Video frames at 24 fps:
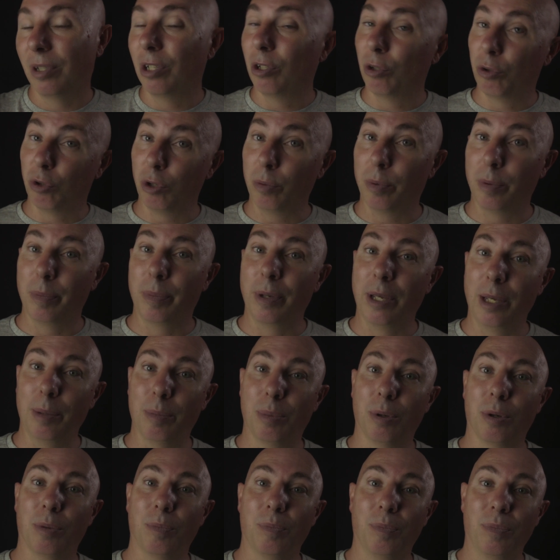group of
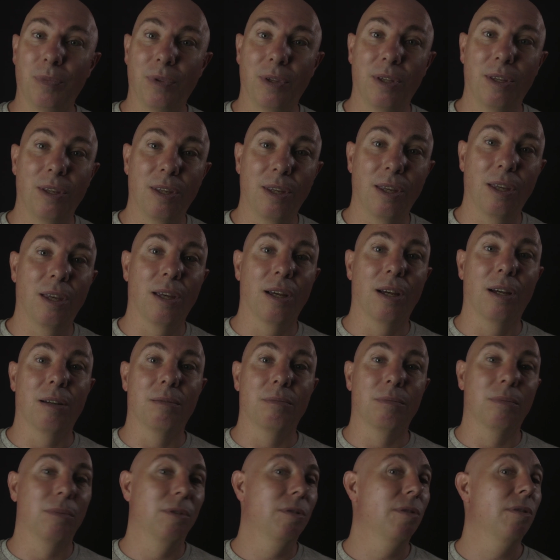people,
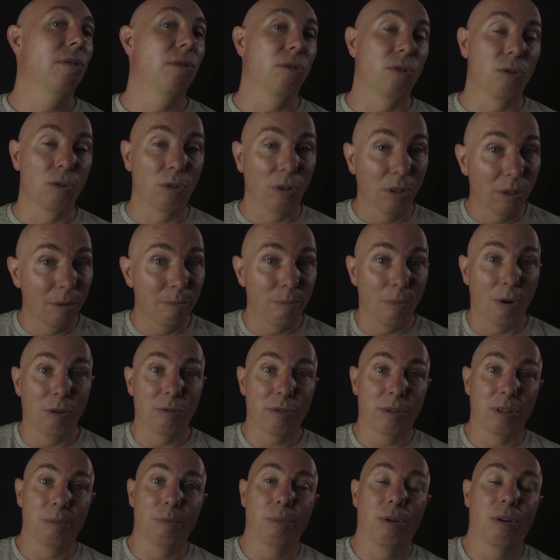still
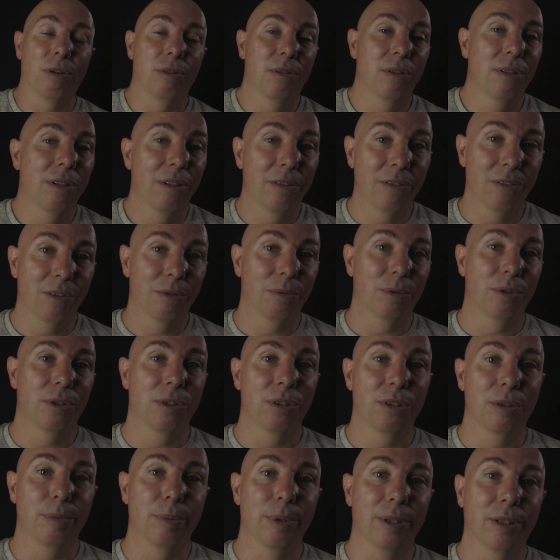mostly positive, which
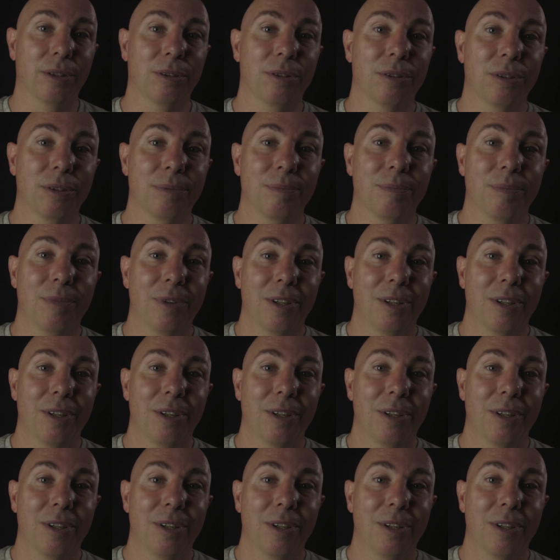has been good.